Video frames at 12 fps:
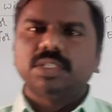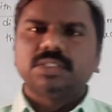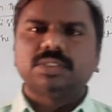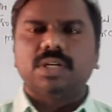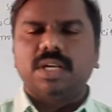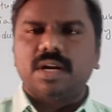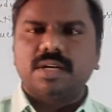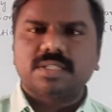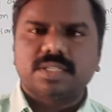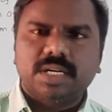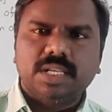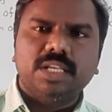so I will not
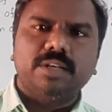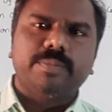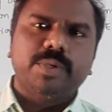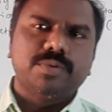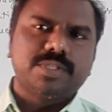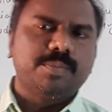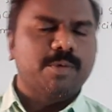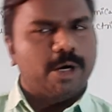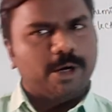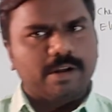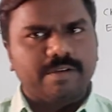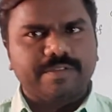study in PUC
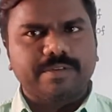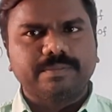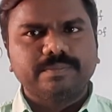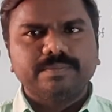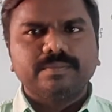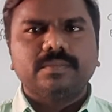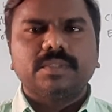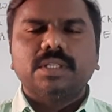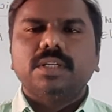point of view.